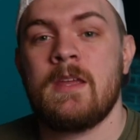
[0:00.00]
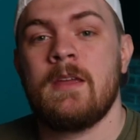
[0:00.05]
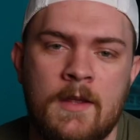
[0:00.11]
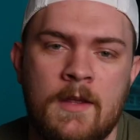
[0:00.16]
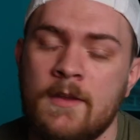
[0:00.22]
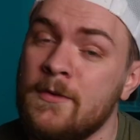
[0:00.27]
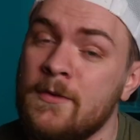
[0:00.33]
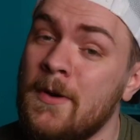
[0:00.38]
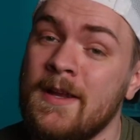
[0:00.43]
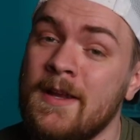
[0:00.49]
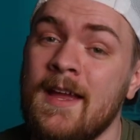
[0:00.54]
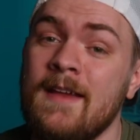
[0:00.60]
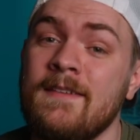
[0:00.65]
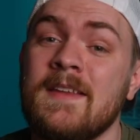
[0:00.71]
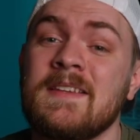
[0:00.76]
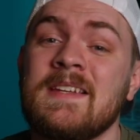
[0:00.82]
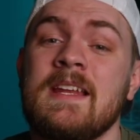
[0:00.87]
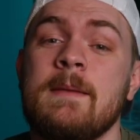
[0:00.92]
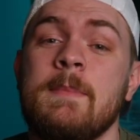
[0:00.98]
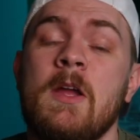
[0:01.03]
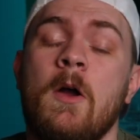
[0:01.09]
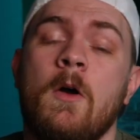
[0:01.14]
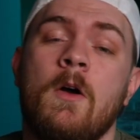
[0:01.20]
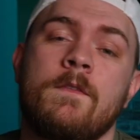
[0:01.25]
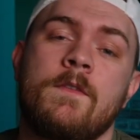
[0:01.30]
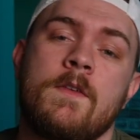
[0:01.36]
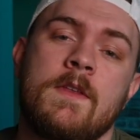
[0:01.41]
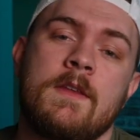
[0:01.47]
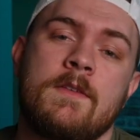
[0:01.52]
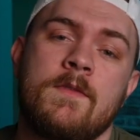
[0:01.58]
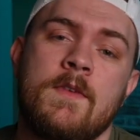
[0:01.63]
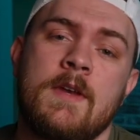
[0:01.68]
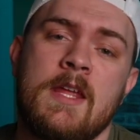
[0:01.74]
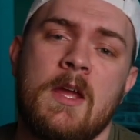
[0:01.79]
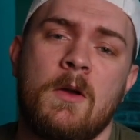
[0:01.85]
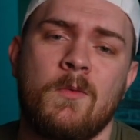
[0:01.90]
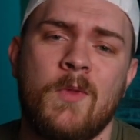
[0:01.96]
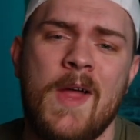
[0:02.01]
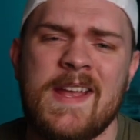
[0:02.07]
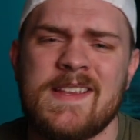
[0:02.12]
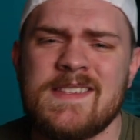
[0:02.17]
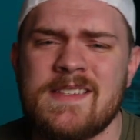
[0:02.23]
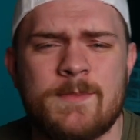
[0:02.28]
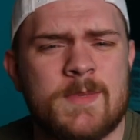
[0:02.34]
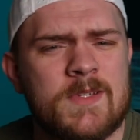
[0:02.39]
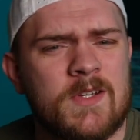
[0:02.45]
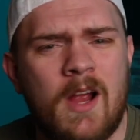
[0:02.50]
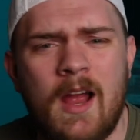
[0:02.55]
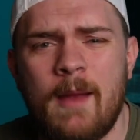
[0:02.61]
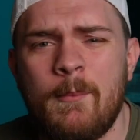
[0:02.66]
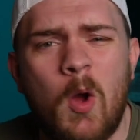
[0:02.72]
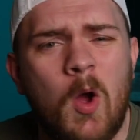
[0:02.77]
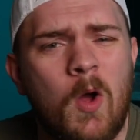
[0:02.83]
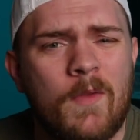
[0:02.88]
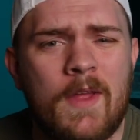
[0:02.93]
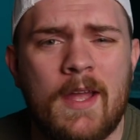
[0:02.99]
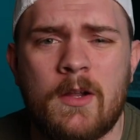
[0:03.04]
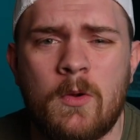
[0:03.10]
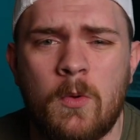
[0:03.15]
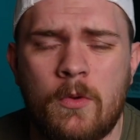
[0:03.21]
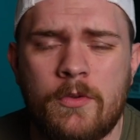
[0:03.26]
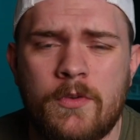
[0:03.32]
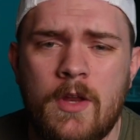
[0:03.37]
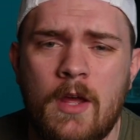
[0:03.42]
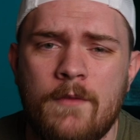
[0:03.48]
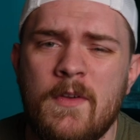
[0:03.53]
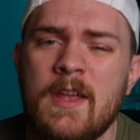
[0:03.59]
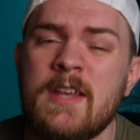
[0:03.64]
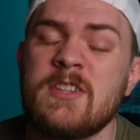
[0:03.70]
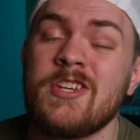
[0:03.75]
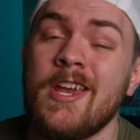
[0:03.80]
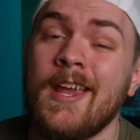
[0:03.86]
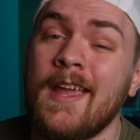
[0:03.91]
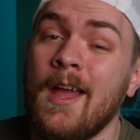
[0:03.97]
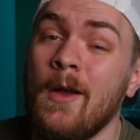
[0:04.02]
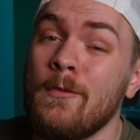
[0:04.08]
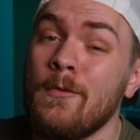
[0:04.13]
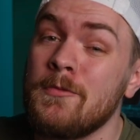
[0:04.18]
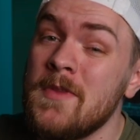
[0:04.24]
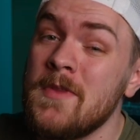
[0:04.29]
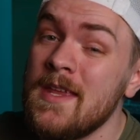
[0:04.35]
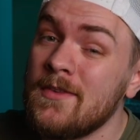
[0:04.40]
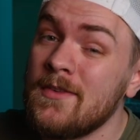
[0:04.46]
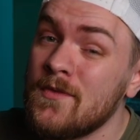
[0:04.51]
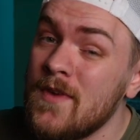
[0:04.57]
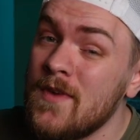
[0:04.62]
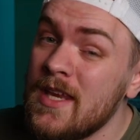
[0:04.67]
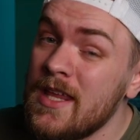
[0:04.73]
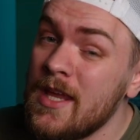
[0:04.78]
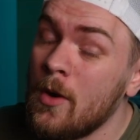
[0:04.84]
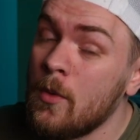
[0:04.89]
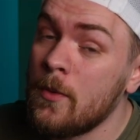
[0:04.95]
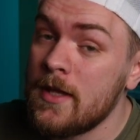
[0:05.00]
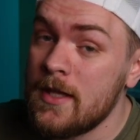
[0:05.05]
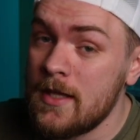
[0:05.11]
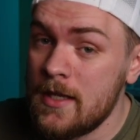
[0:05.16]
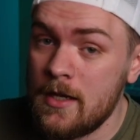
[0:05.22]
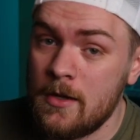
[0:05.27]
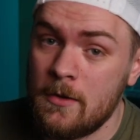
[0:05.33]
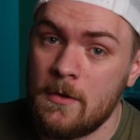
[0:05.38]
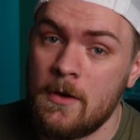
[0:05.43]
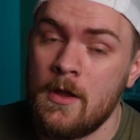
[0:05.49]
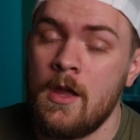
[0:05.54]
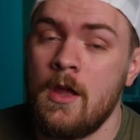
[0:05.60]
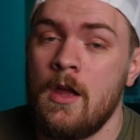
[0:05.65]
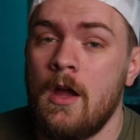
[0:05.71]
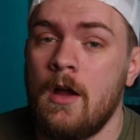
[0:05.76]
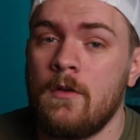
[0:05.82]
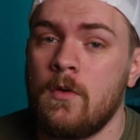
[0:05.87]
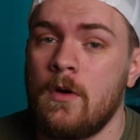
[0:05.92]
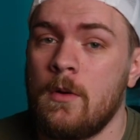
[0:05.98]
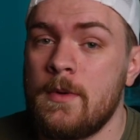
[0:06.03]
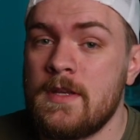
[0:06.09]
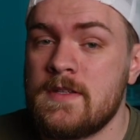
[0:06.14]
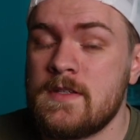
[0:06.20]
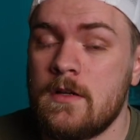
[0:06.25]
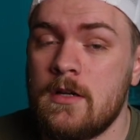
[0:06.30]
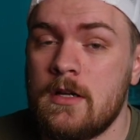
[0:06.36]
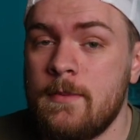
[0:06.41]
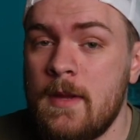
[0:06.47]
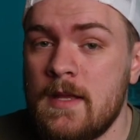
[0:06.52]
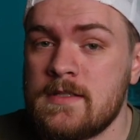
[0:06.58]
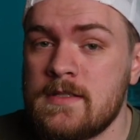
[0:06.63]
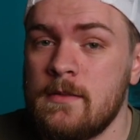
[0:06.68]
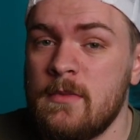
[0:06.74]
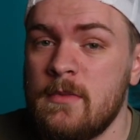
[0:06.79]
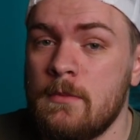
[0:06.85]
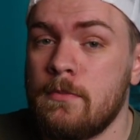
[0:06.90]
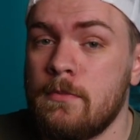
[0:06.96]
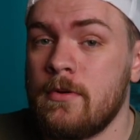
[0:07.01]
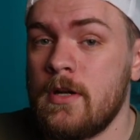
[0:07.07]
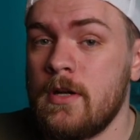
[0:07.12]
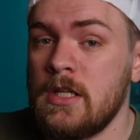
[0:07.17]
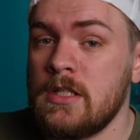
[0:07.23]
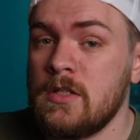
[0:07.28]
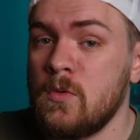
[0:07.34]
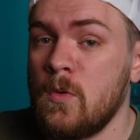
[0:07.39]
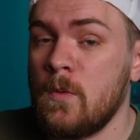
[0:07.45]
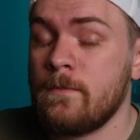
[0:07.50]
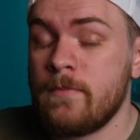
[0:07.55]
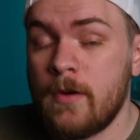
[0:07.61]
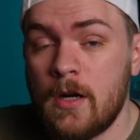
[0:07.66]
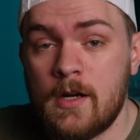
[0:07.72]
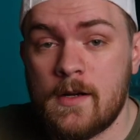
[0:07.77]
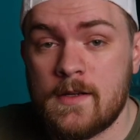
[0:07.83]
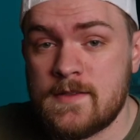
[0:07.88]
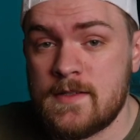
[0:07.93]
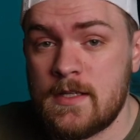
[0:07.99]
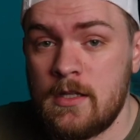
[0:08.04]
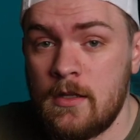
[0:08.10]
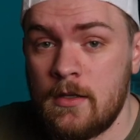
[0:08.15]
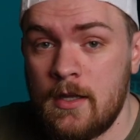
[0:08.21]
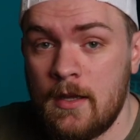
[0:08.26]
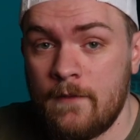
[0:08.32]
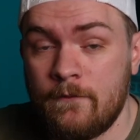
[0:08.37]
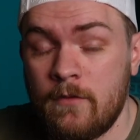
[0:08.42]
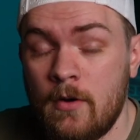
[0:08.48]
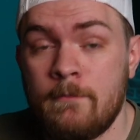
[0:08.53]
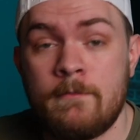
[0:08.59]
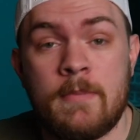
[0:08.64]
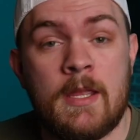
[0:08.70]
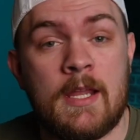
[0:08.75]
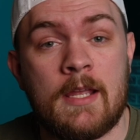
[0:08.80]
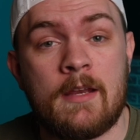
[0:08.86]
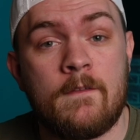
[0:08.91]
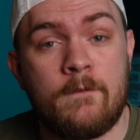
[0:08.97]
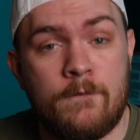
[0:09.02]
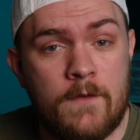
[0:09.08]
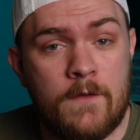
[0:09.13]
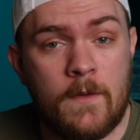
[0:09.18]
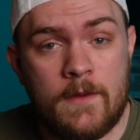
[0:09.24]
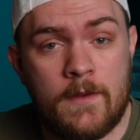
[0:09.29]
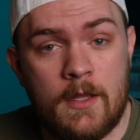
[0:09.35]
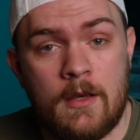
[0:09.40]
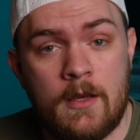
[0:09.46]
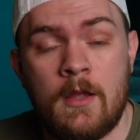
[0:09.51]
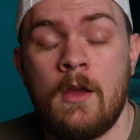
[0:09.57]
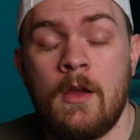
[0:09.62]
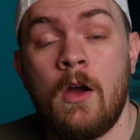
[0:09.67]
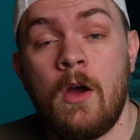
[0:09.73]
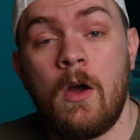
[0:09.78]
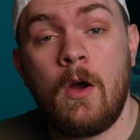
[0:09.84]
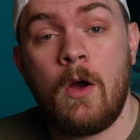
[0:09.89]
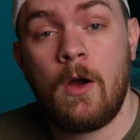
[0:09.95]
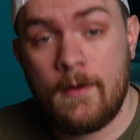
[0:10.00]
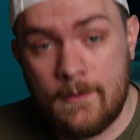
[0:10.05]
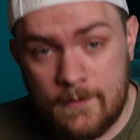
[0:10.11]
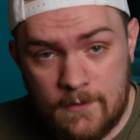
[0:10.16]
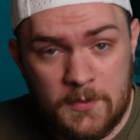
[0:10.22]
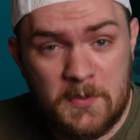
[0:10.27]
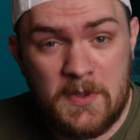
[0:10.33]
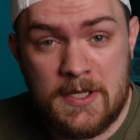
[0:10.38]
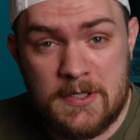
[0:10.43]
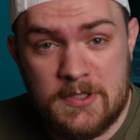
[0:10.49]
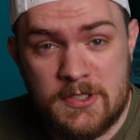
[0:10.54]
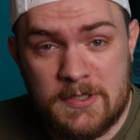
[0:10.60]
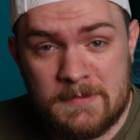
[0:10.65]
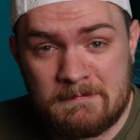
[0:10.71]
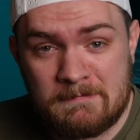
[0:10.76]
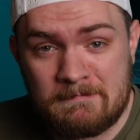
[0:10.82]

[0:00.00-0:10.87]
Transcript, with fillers: So all right, guys, that's going to be all for this video. Like, subscribe, all that cool stuff, and check out this video here of where we talk about some of the pretty cool perks that you get from being an affiliate on Twitch.